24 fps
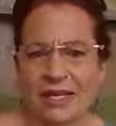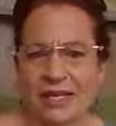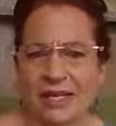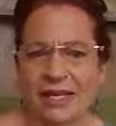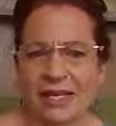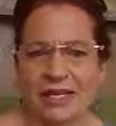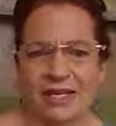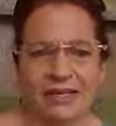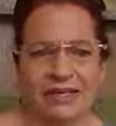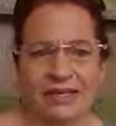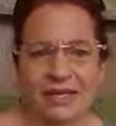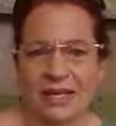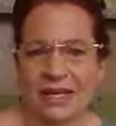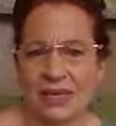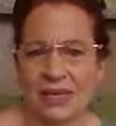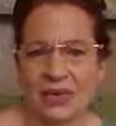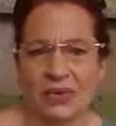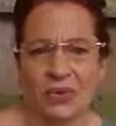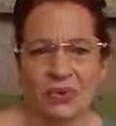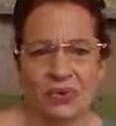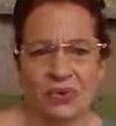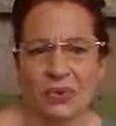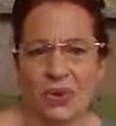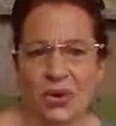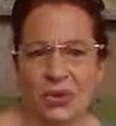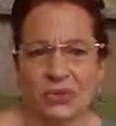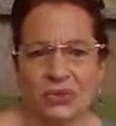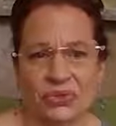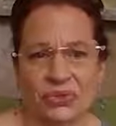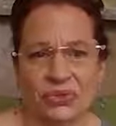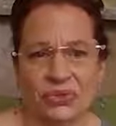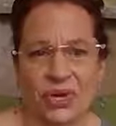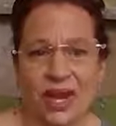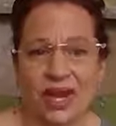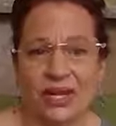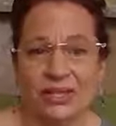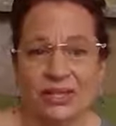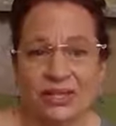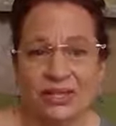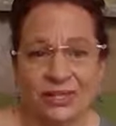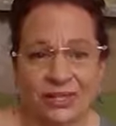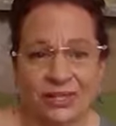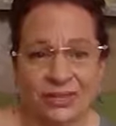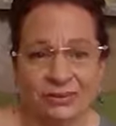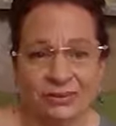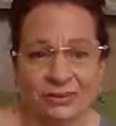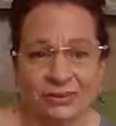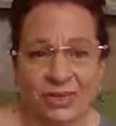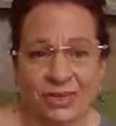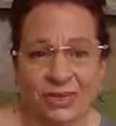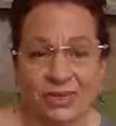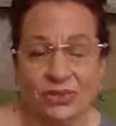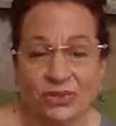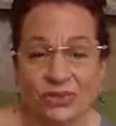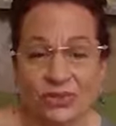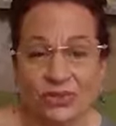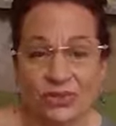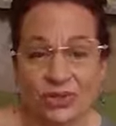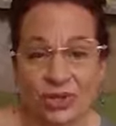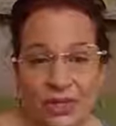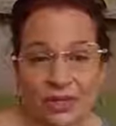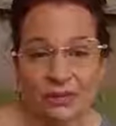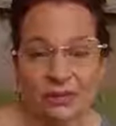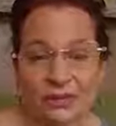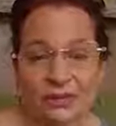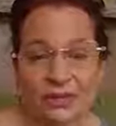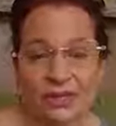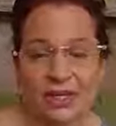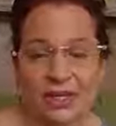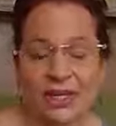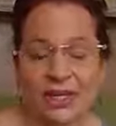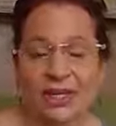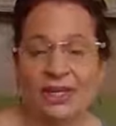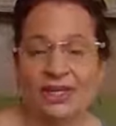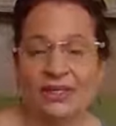because they go the wrong direction with their dreams